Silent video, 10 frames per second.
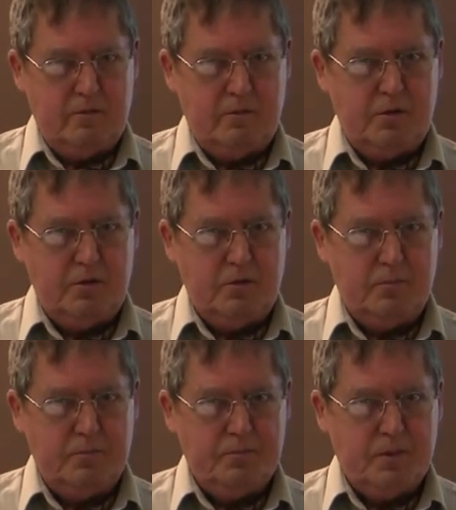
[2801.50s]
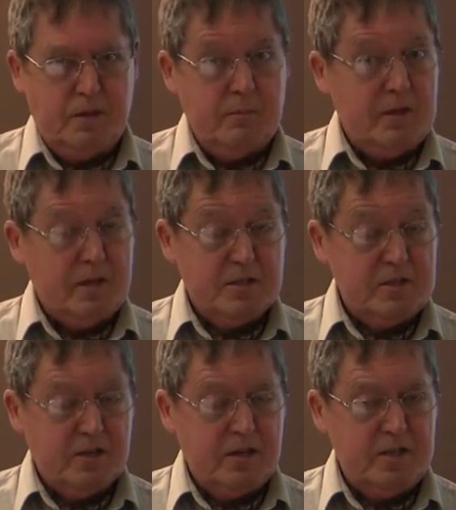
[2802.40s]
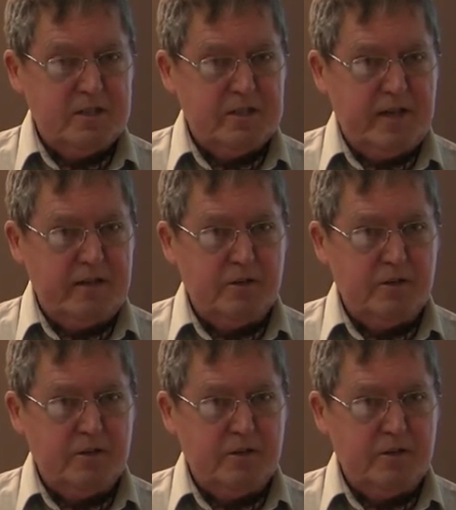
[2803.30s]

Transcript: with you. Because he's already said,